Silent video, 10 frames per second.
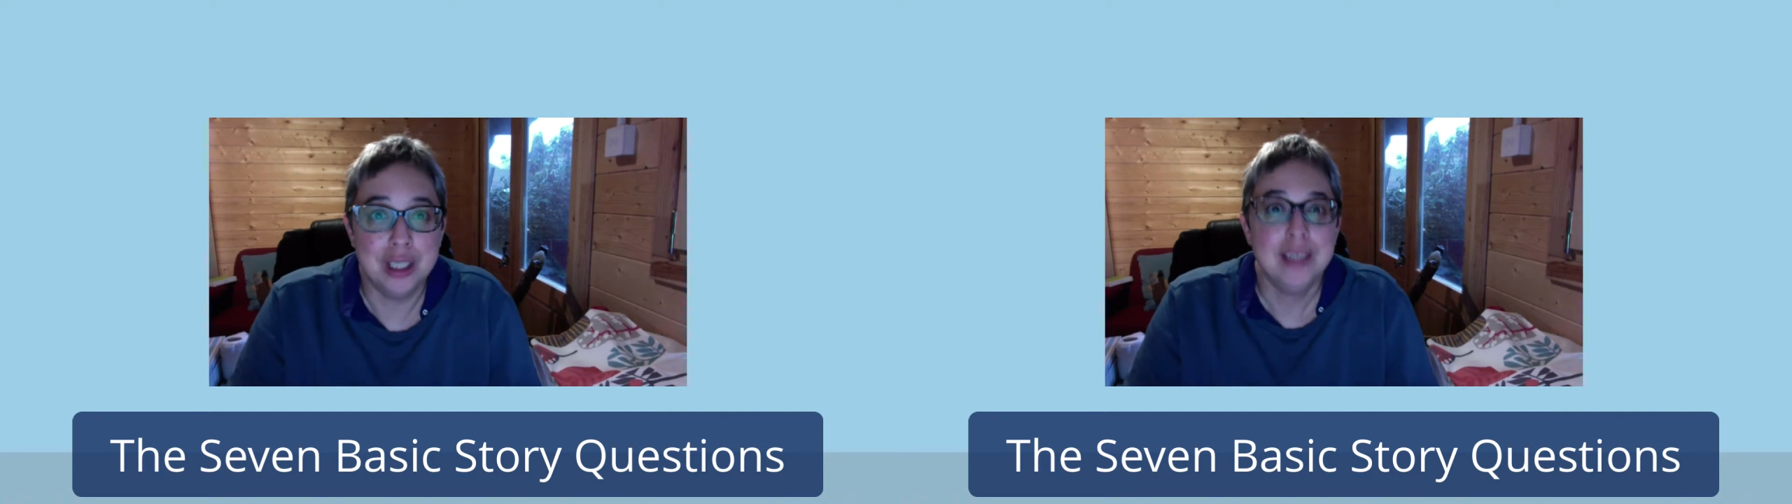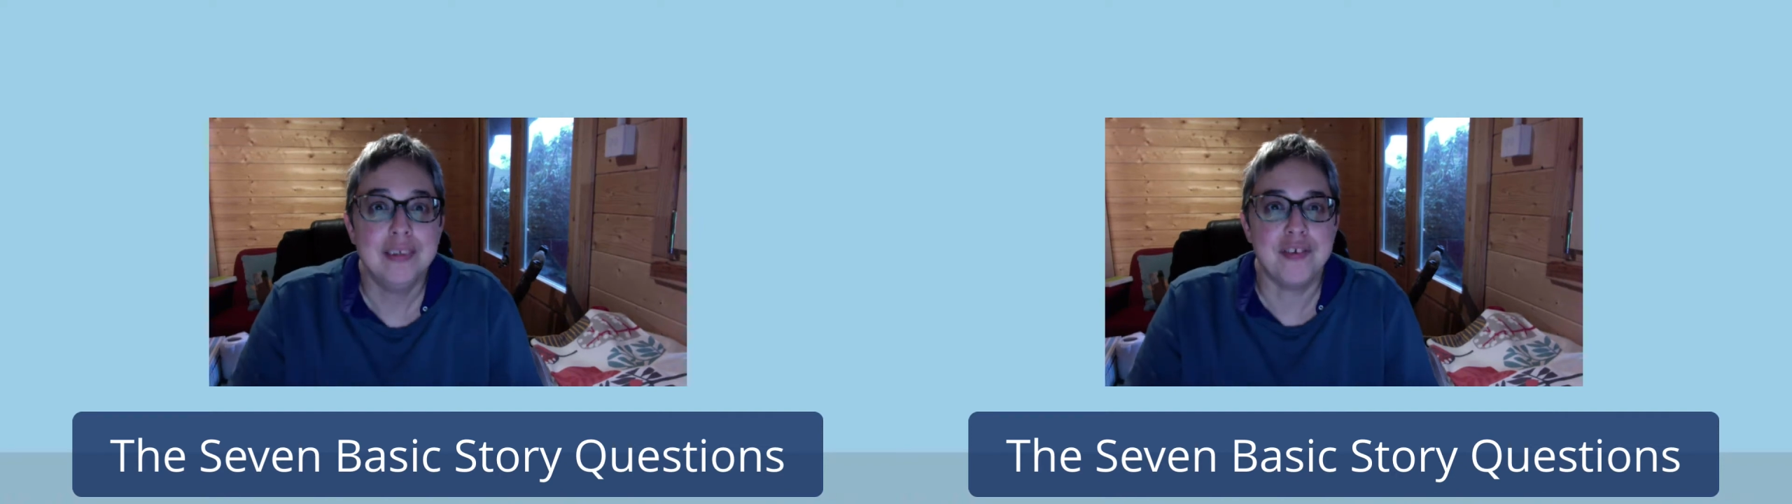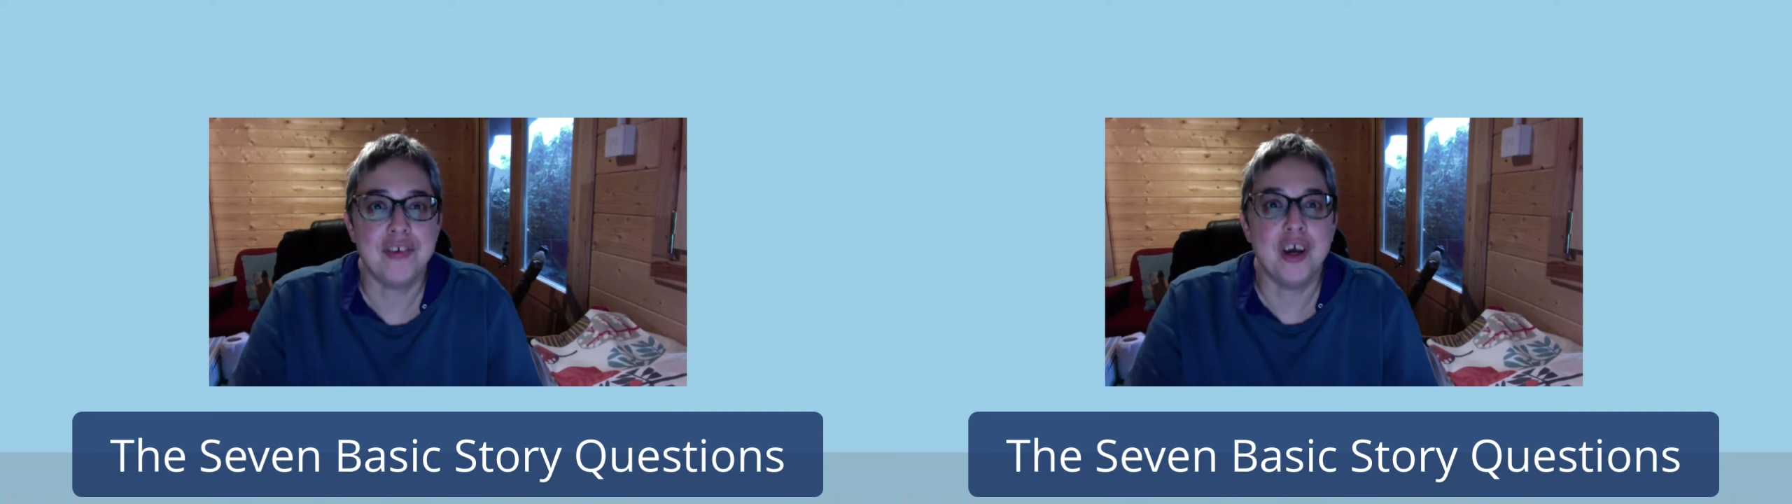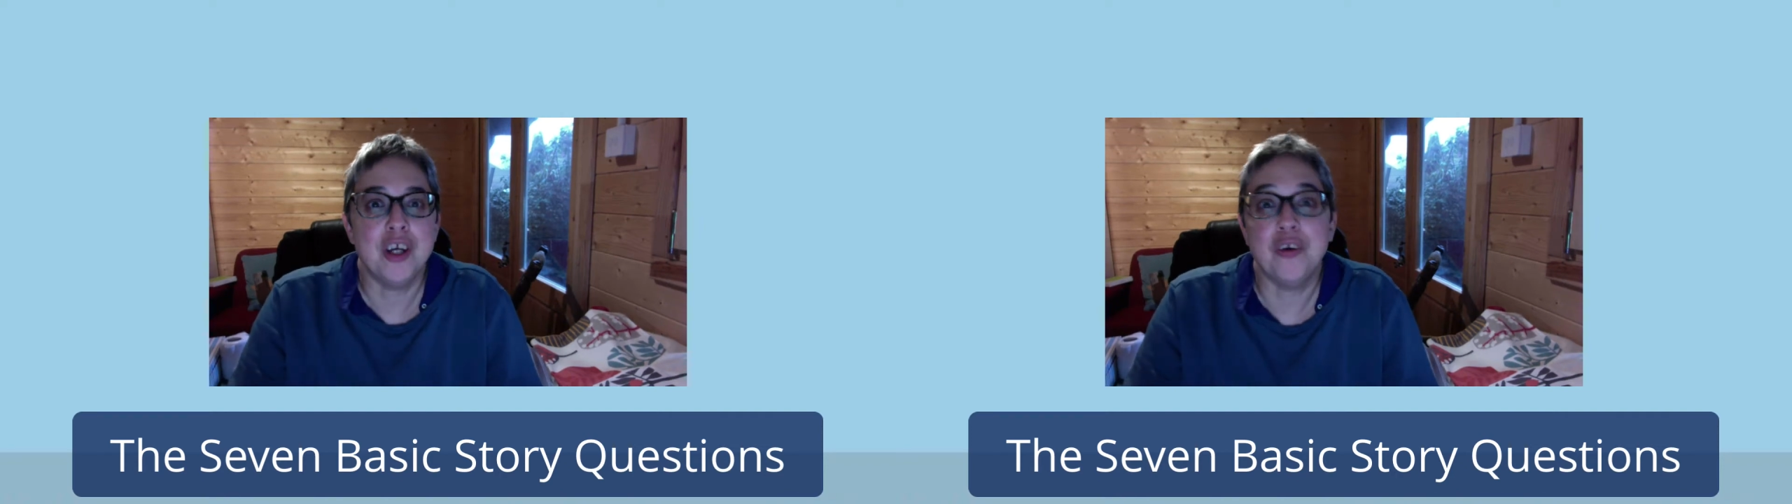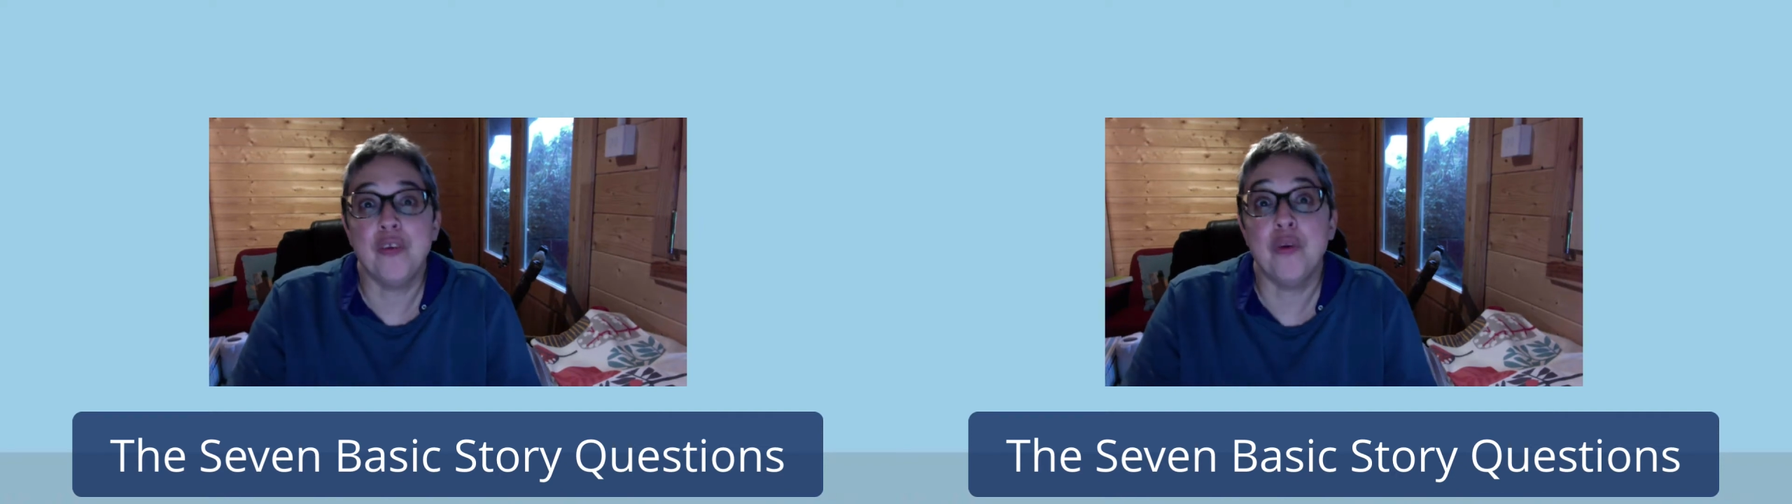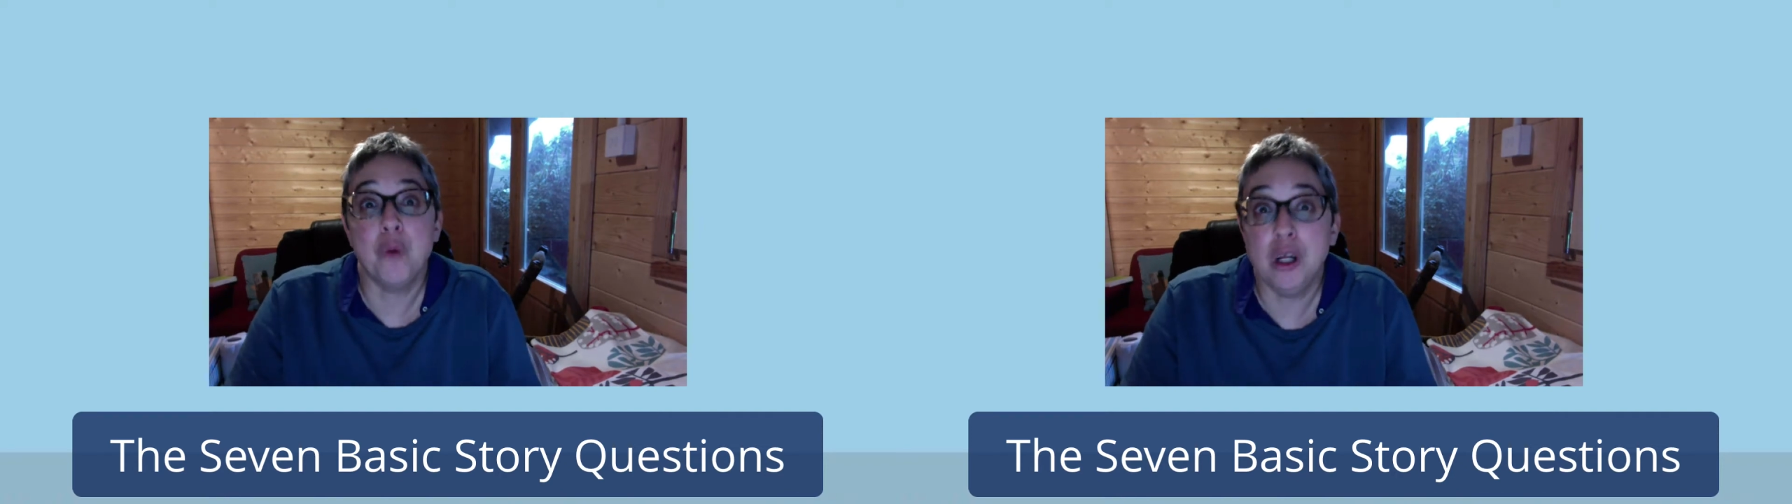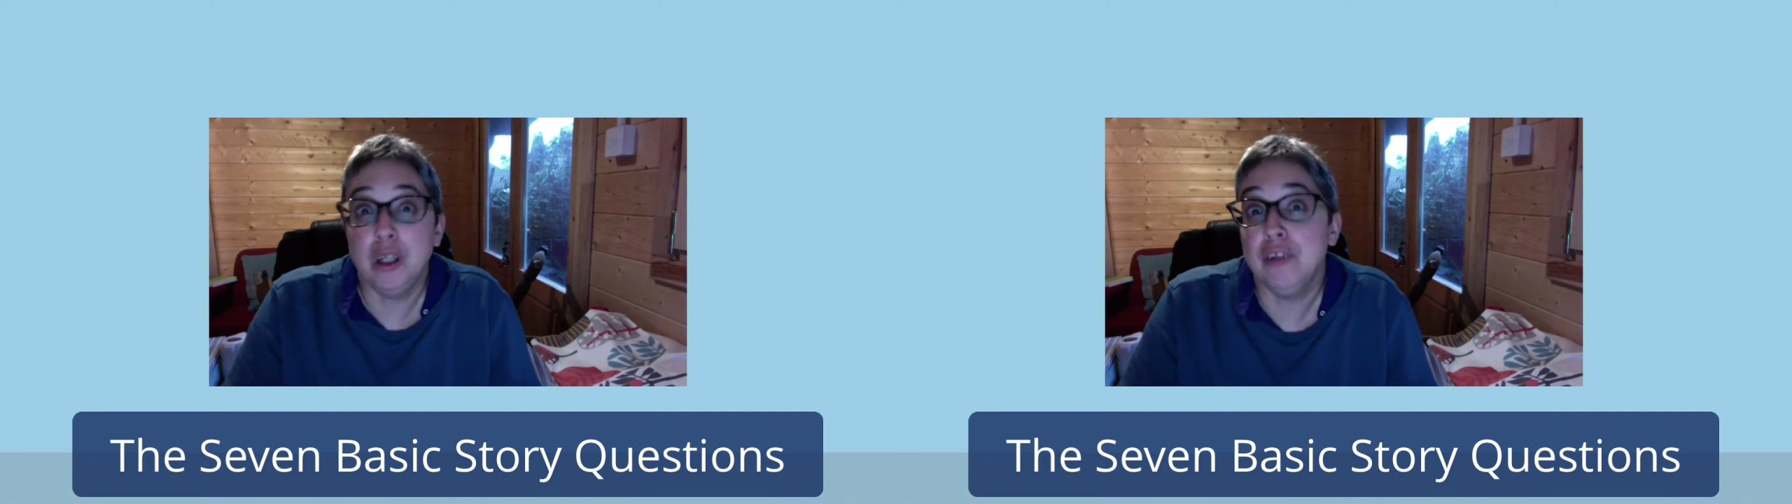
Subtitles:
decide on the world